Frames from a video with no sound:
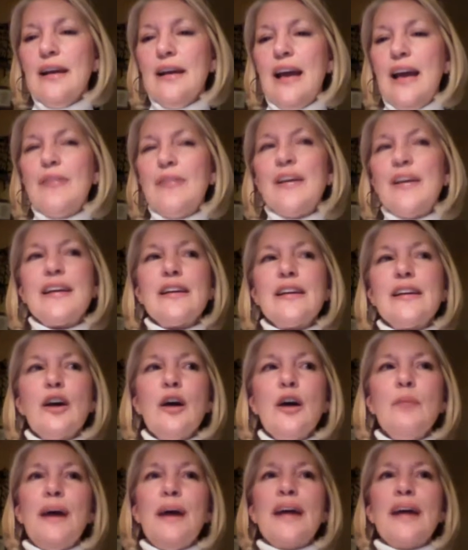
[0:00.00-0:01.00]
and they can
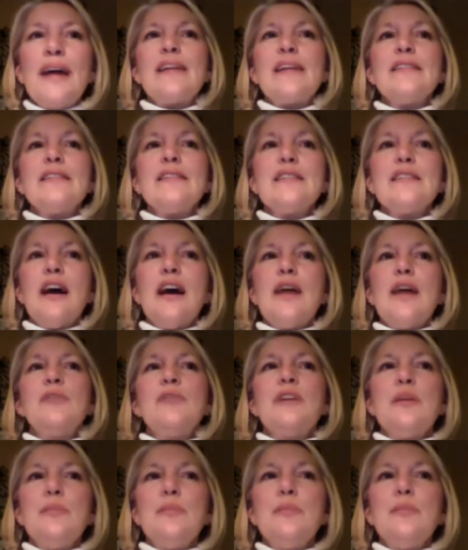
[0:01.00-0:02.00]
come back at a time
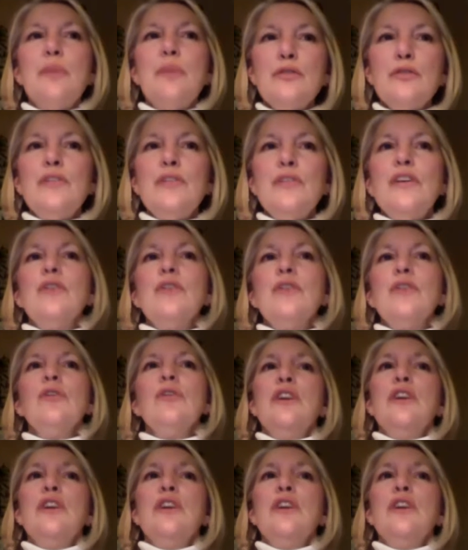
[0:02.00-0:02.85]
when they both feel